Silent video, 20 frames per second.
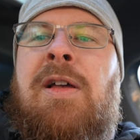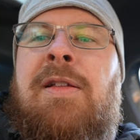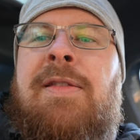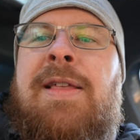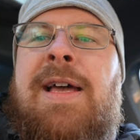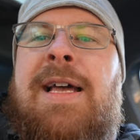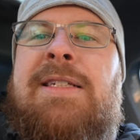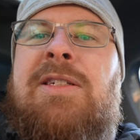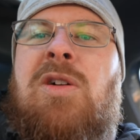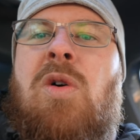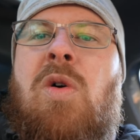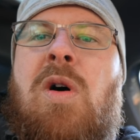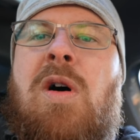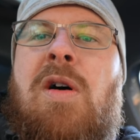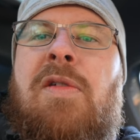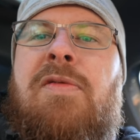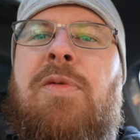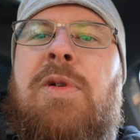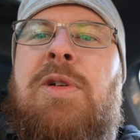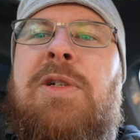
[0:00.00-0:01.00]
That's
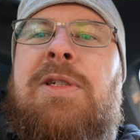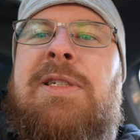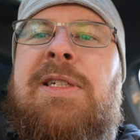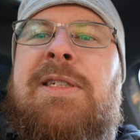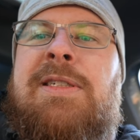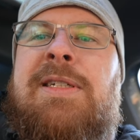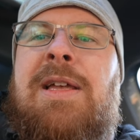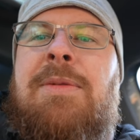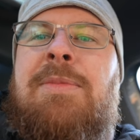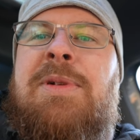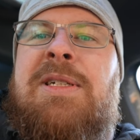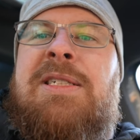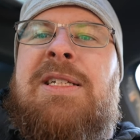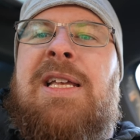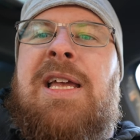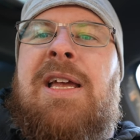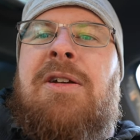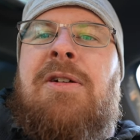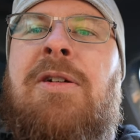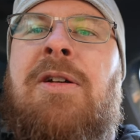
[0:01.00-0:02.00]
off, which is the same as
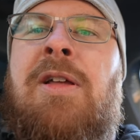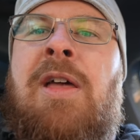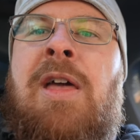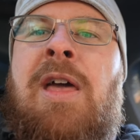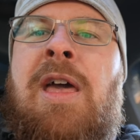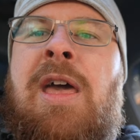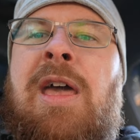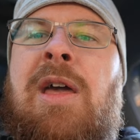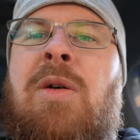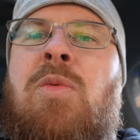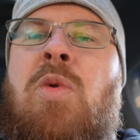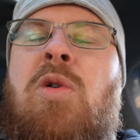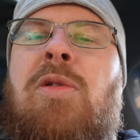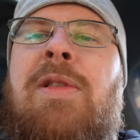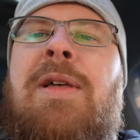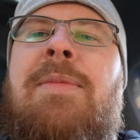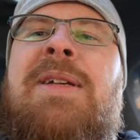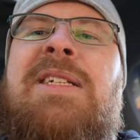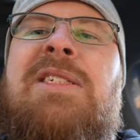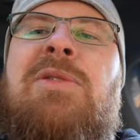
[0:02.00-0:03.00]
standard. It won't
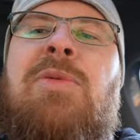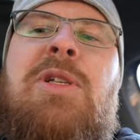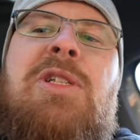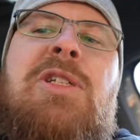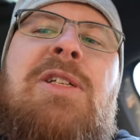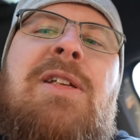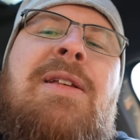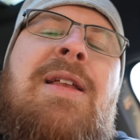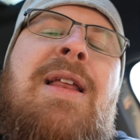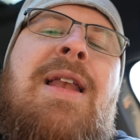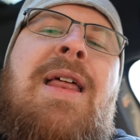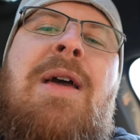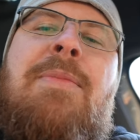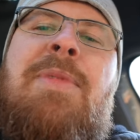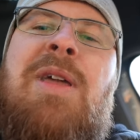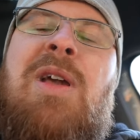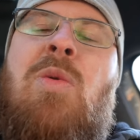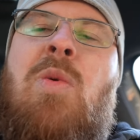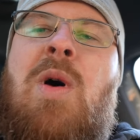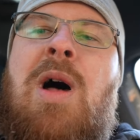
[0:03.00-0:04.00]
let me switch to
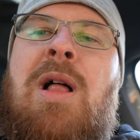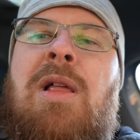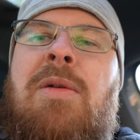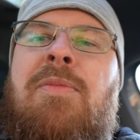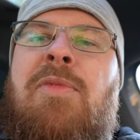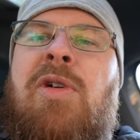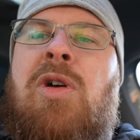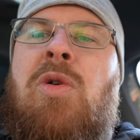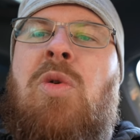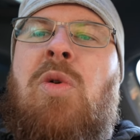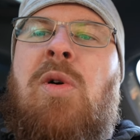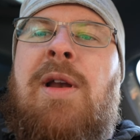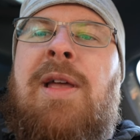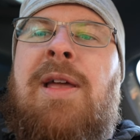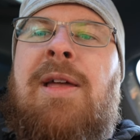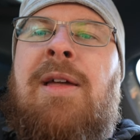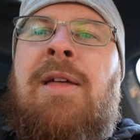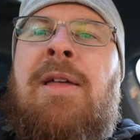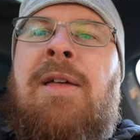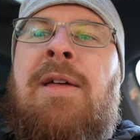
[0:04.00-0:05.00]
dynamic while I'm
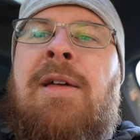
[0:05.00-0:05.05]
recording.